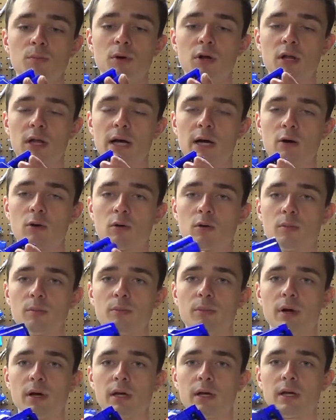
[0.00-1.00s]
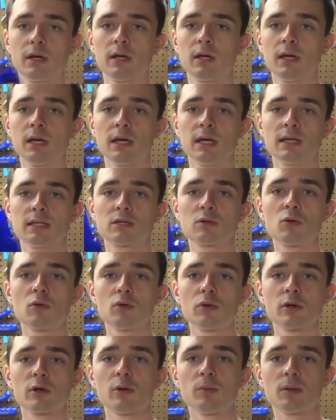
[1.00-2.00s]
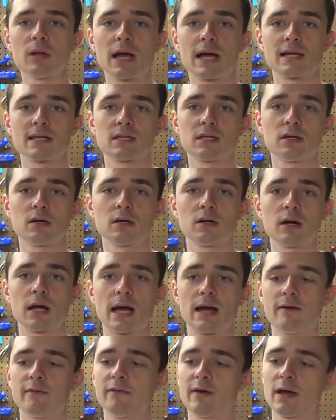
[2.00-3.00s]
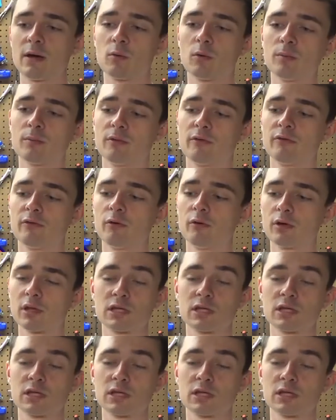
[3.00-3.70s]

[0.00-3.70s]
pull out, but it's a cool little blaster. I've had one before.